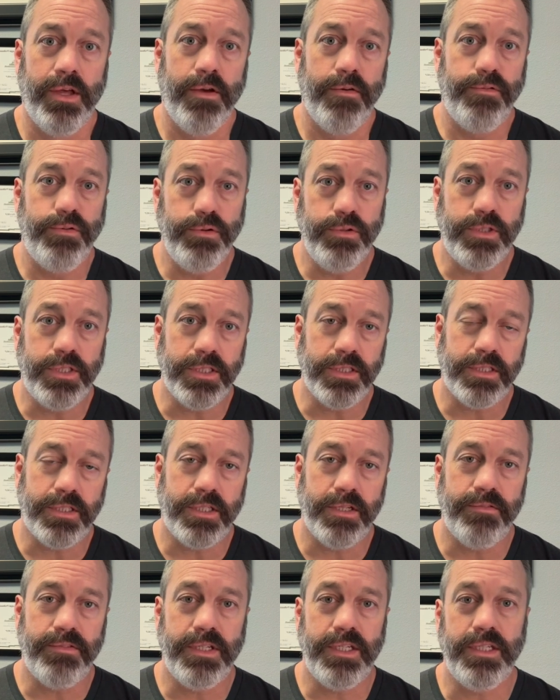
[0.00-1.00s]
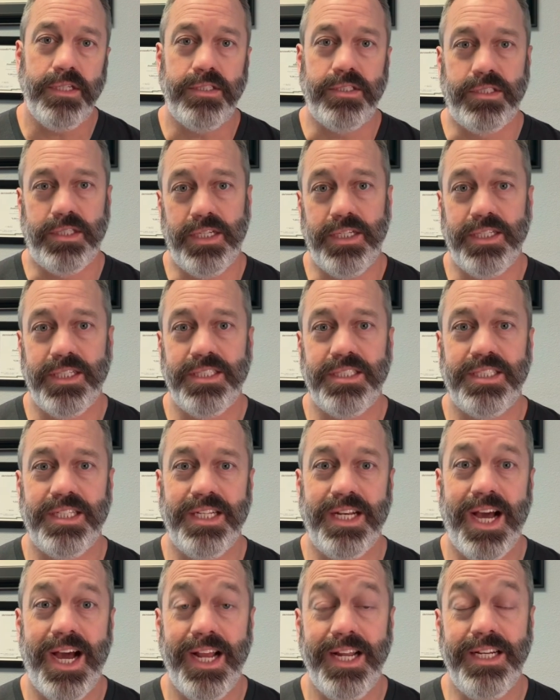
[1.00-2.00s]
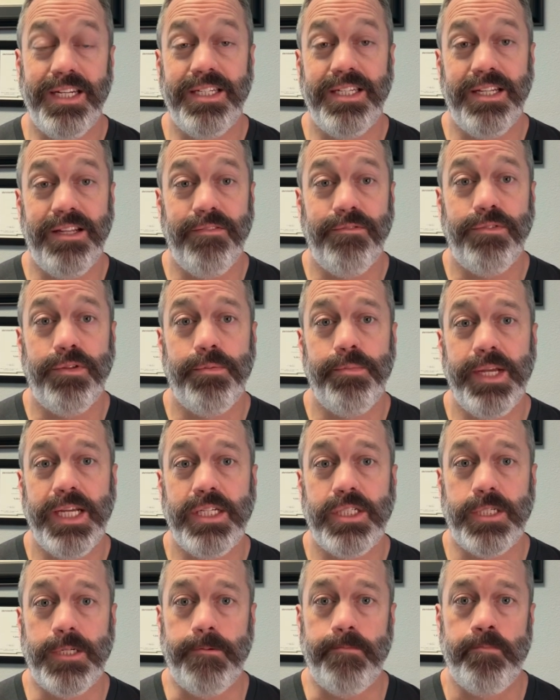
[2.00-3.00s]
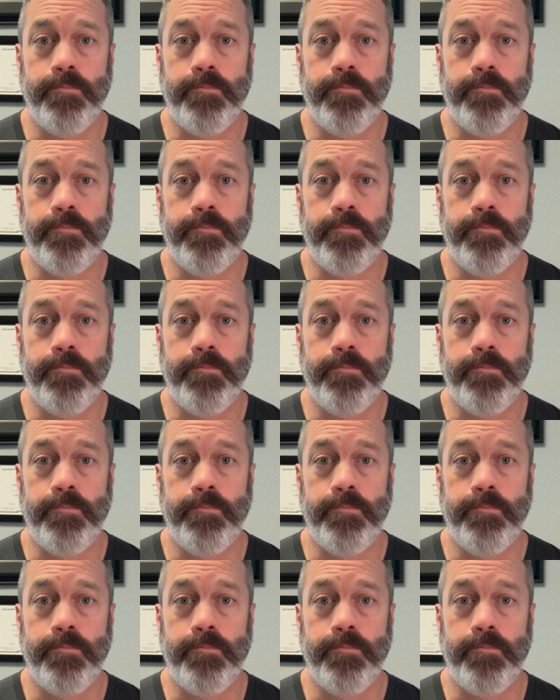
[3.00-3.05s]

food sensitivity, sickness, and heightened inflammation.